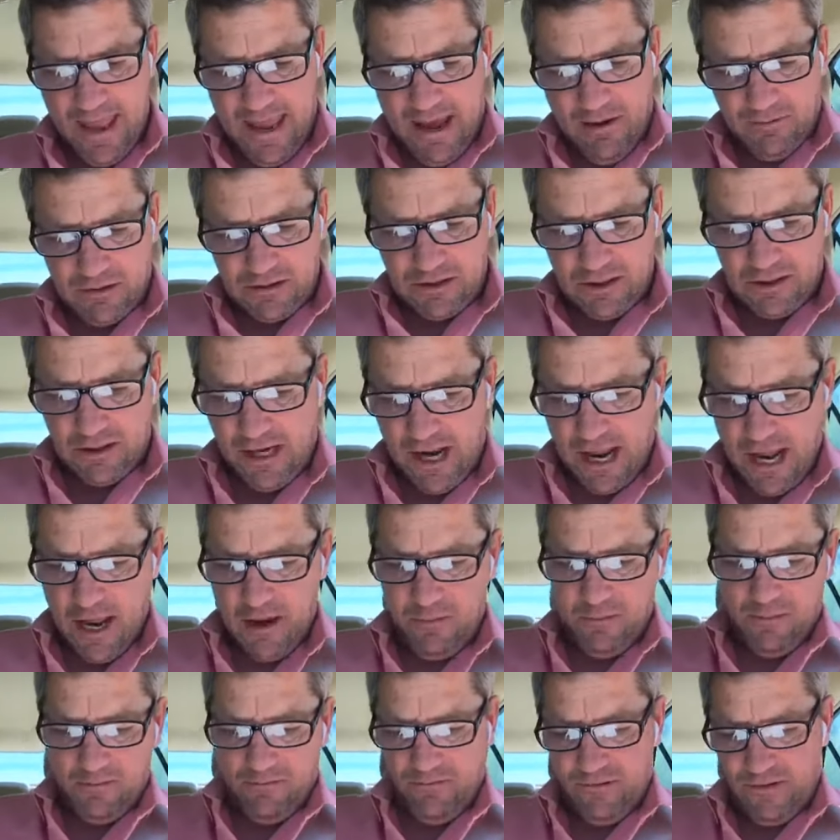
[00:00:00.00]
was a
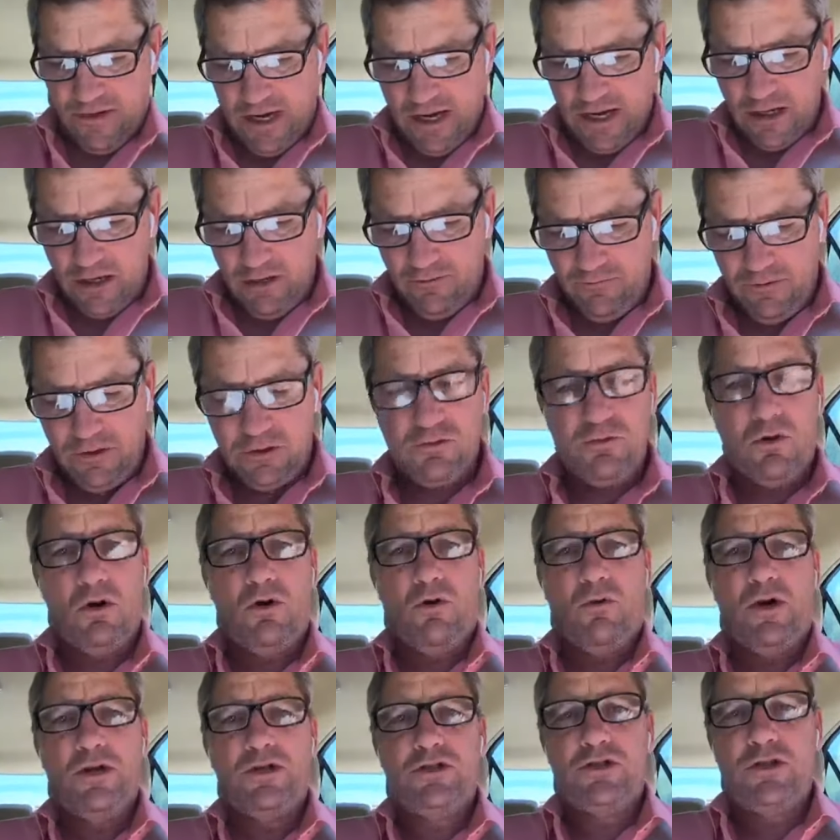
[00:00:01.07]
type of an individual
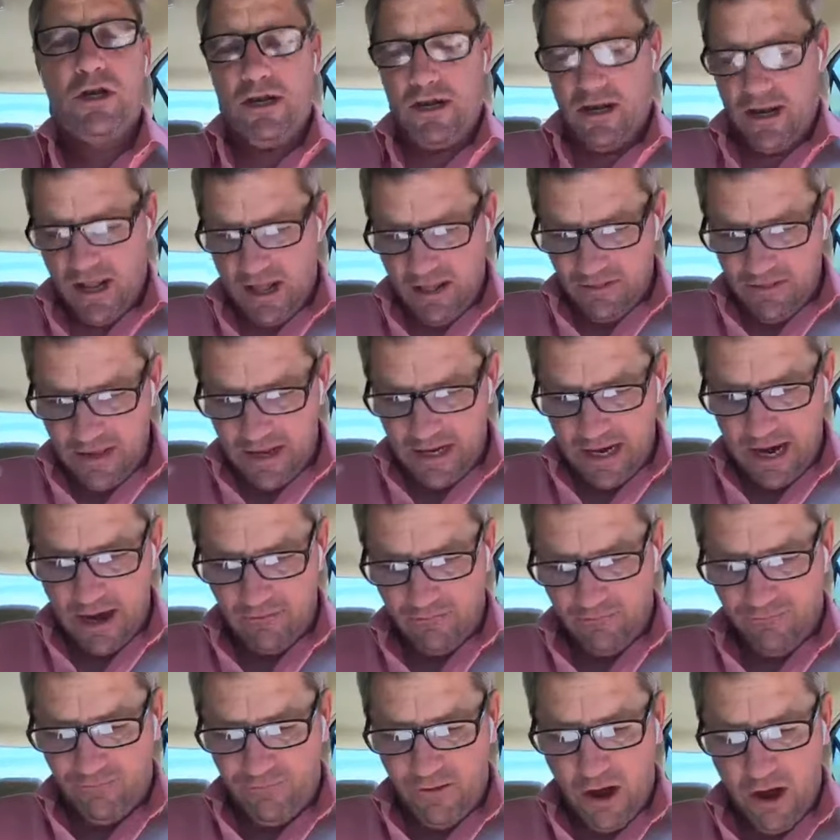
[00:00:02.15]
Christian that had
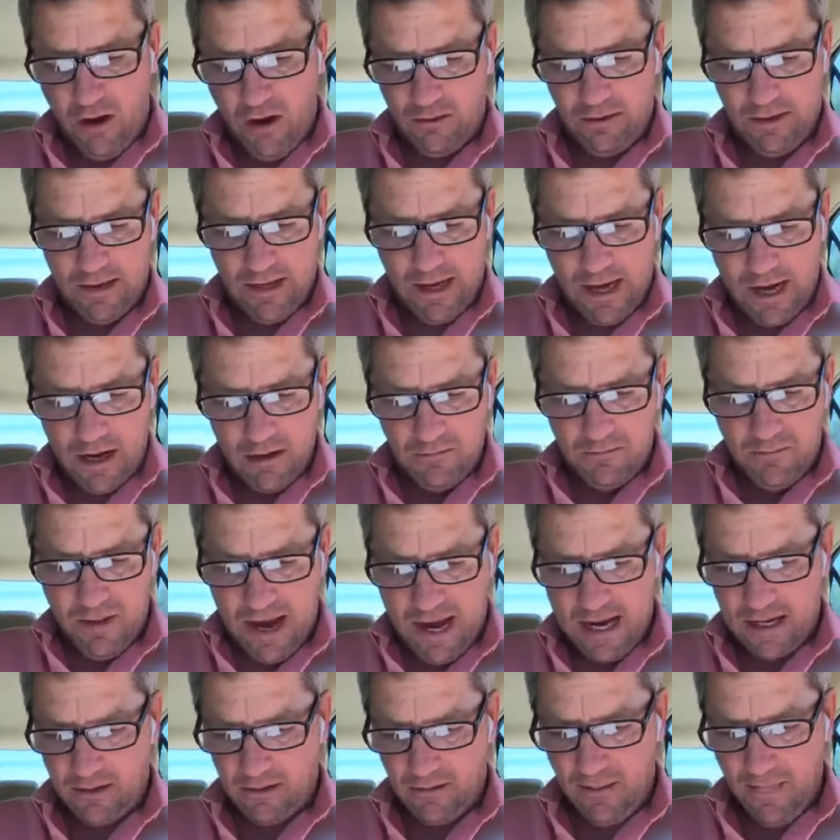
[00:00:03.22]
fallen in
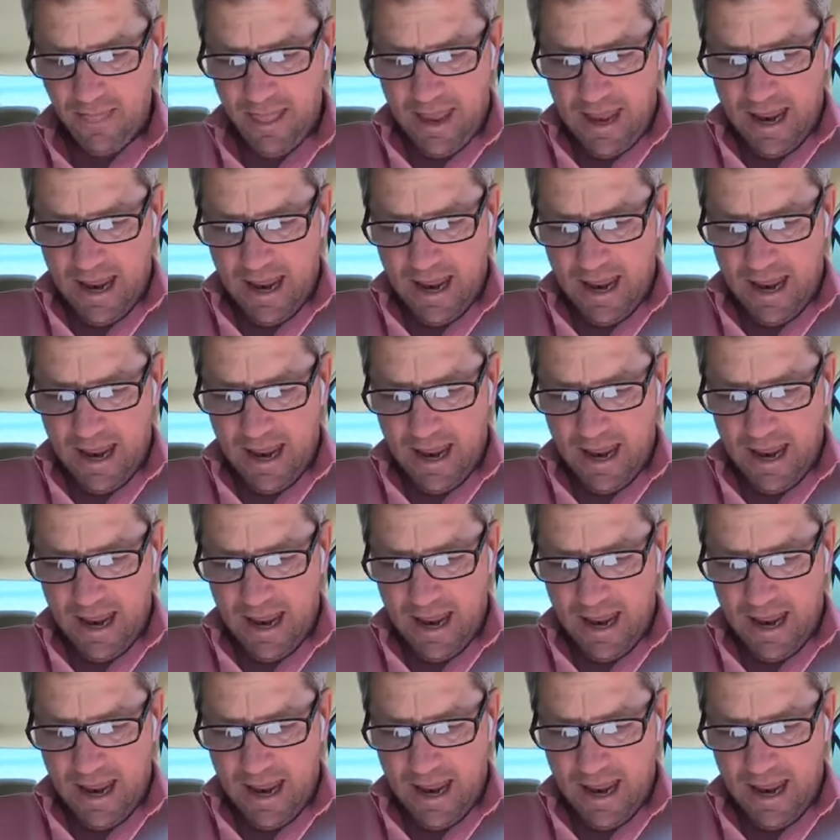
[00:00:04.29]
battle.